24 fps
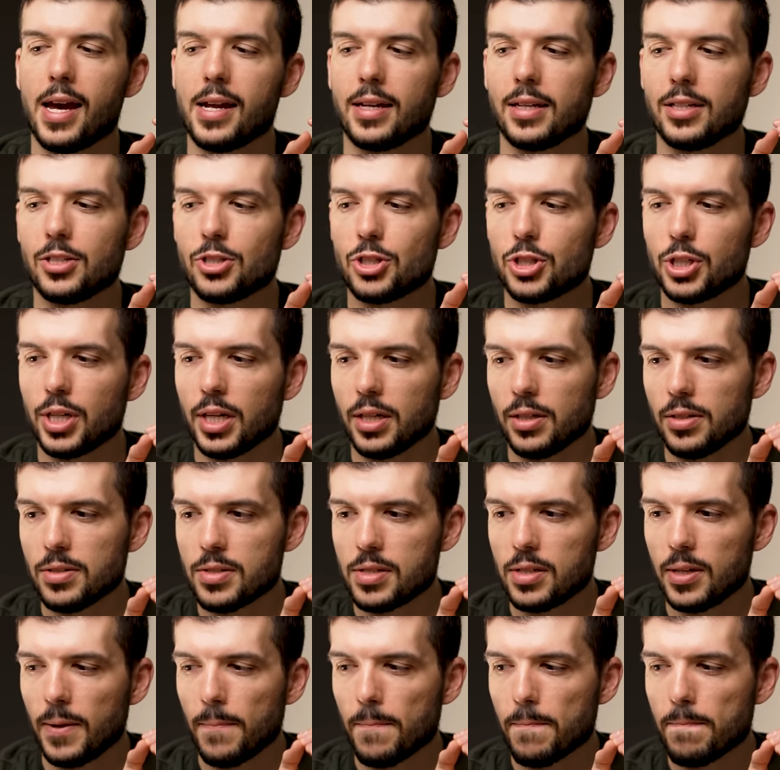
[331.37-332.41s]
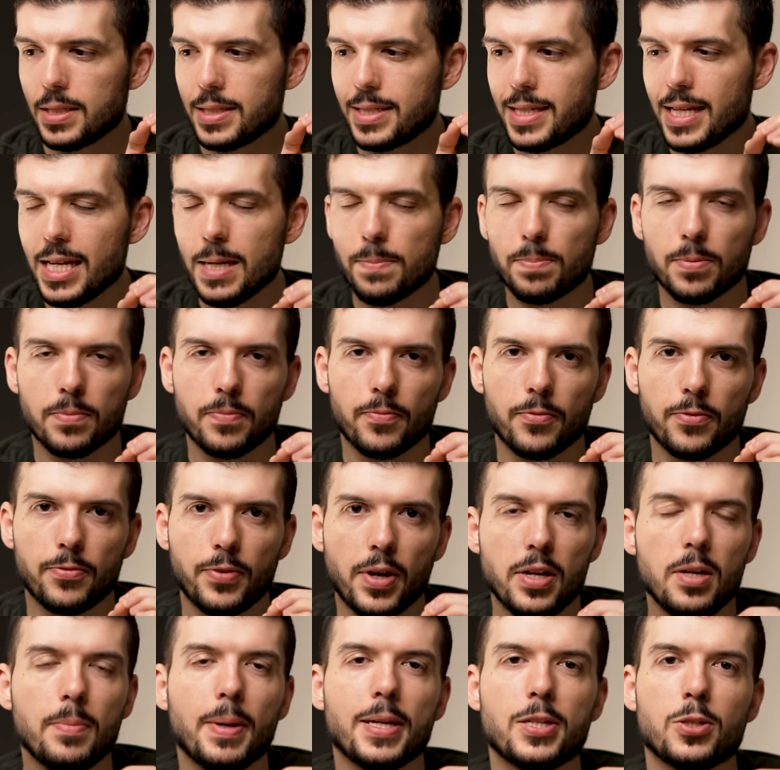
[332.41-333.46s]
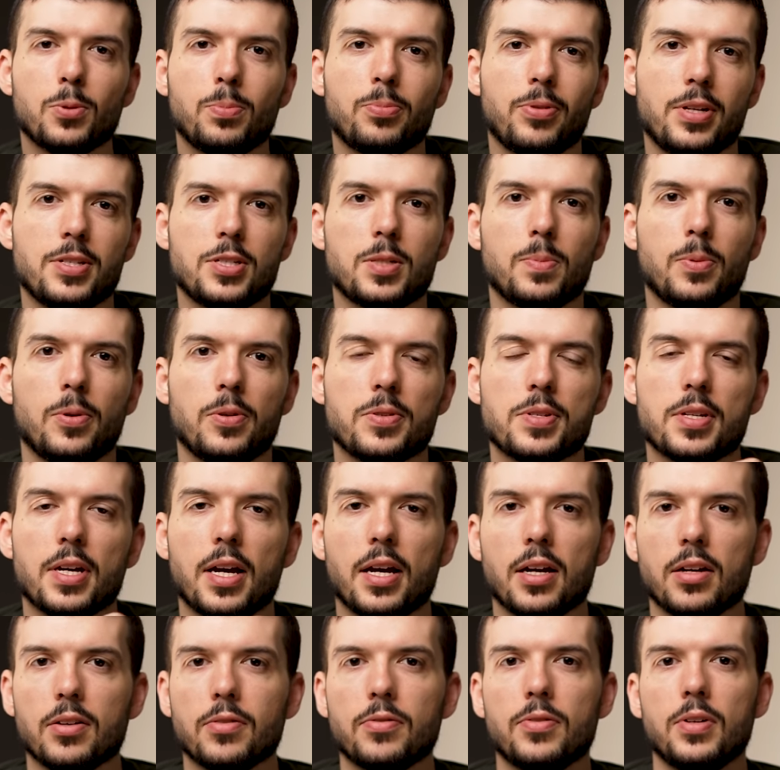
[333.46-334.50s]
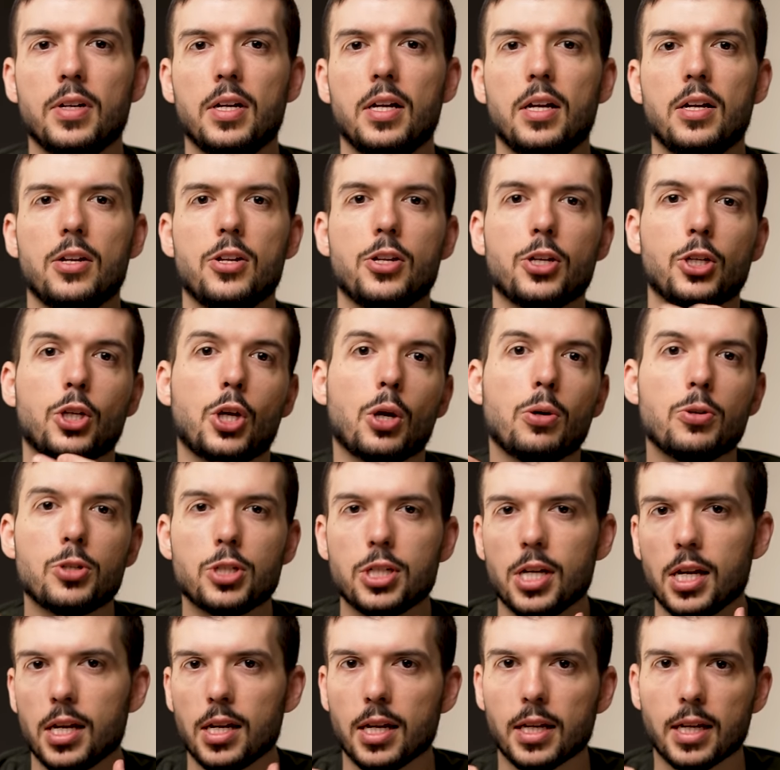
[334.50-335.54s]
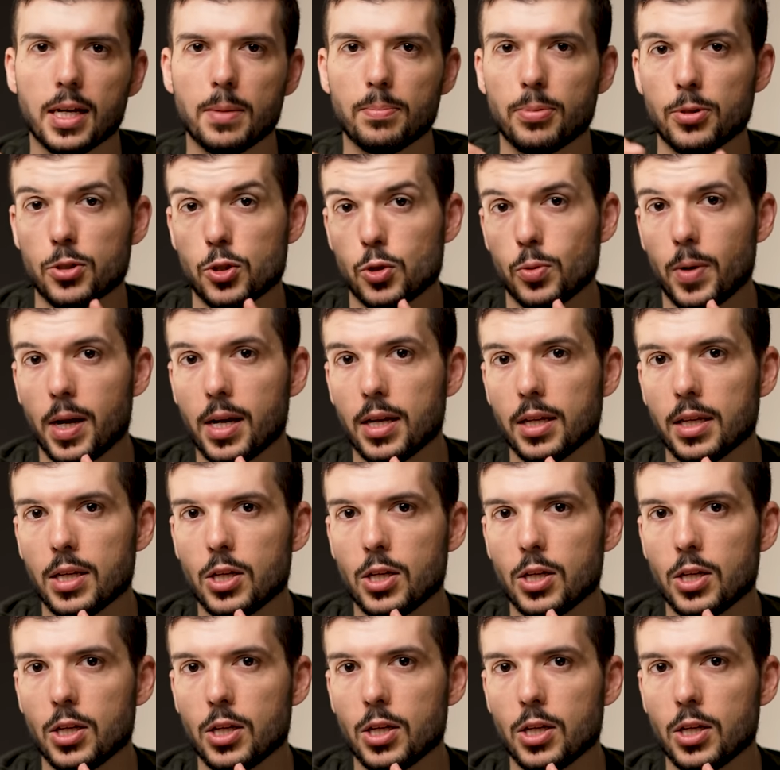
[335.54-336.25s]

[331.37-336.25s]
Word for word: and he shares deep fundamental principles of negotiating and persuading